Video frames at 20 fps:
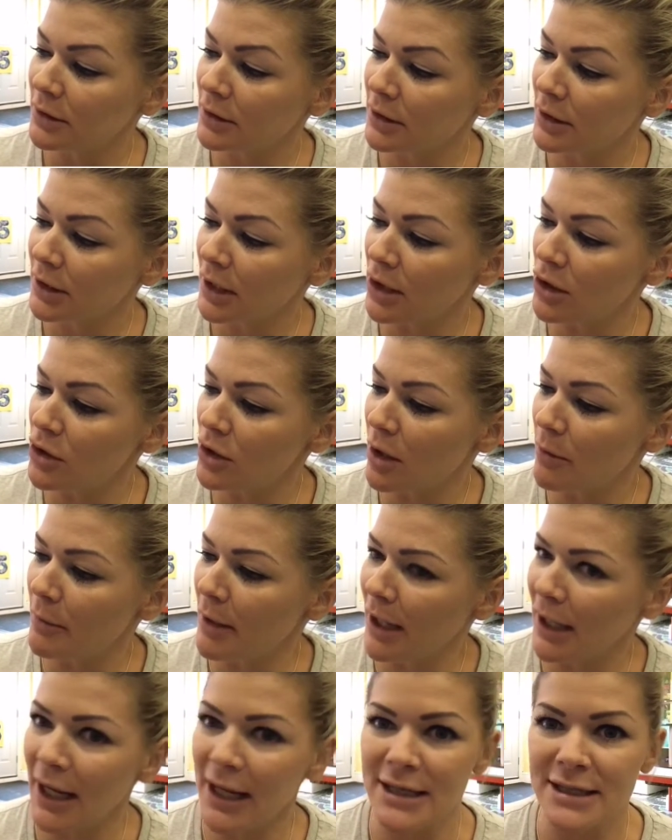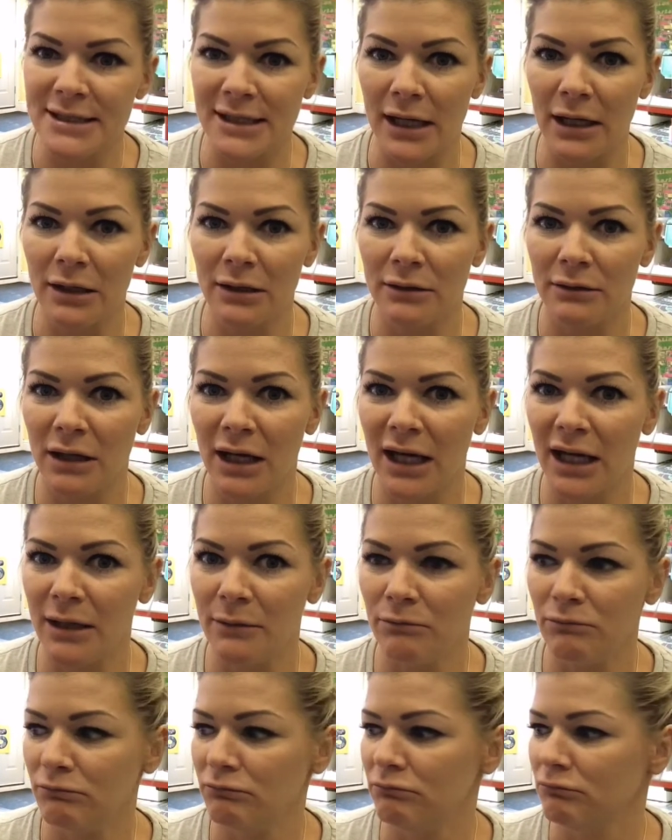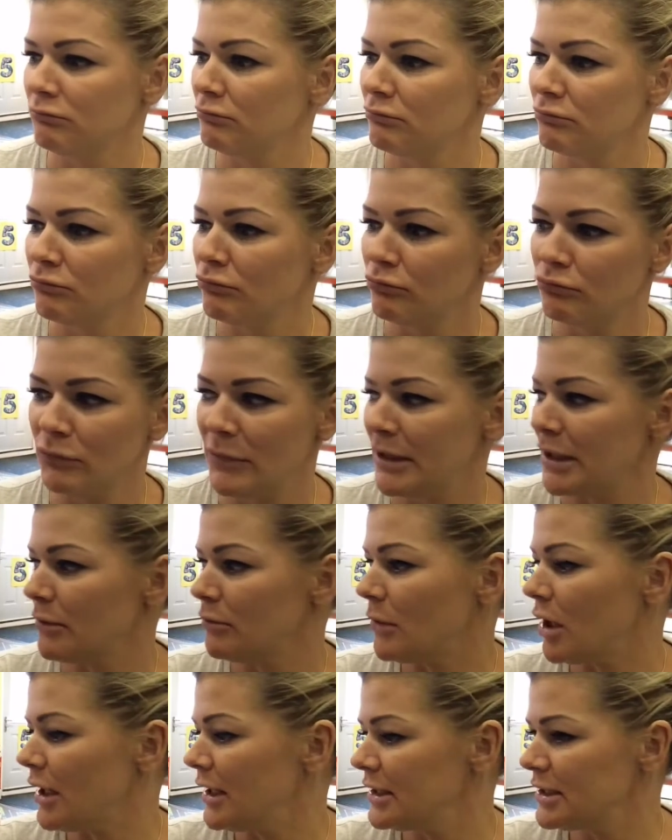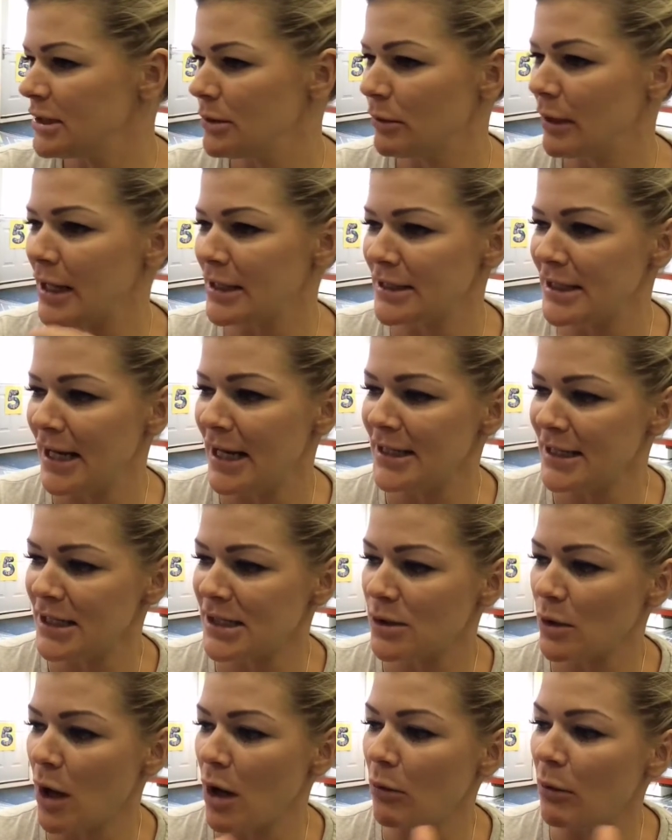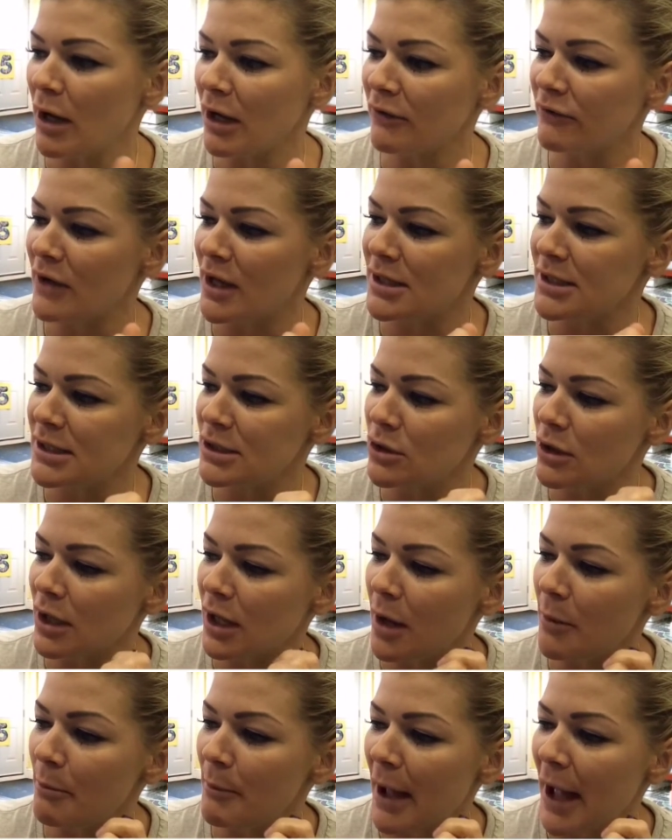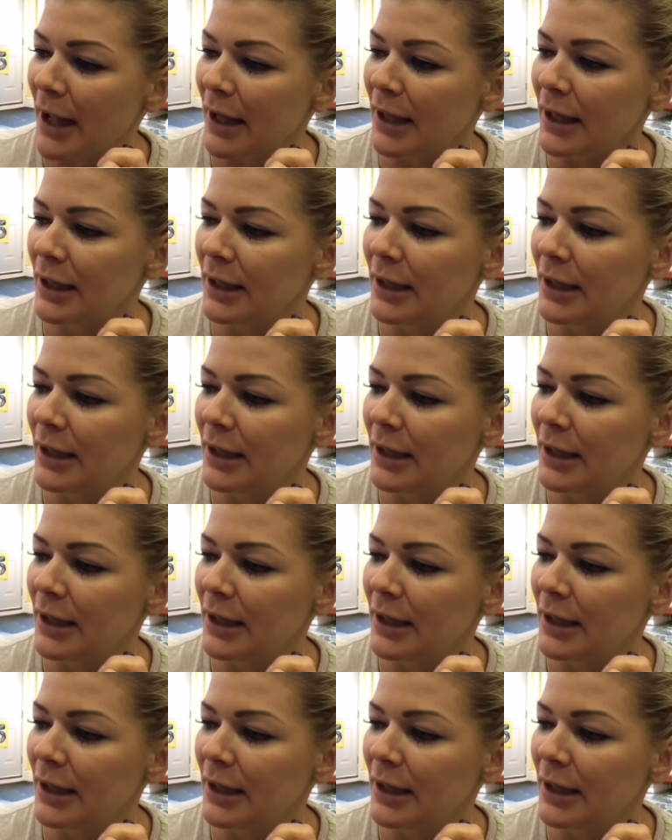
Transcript: Can you come back later? We don't mind. Let us do our work first and then you can come back.